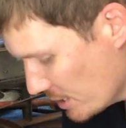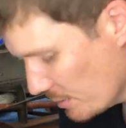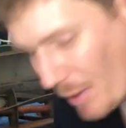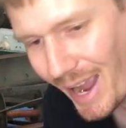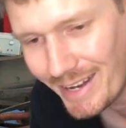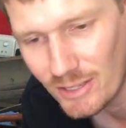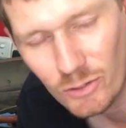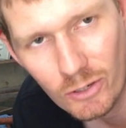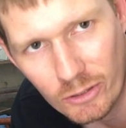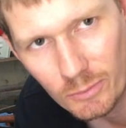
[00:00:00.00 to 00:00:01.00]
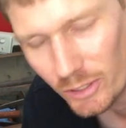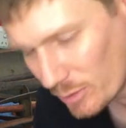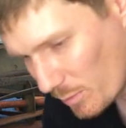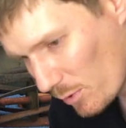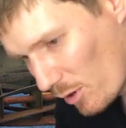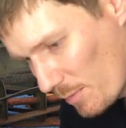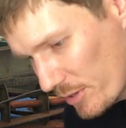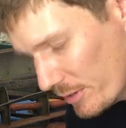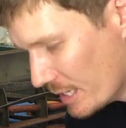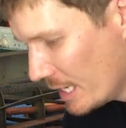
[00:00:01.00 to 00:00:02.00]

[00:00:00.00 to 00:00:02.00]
actually paint inside them, I just prime it.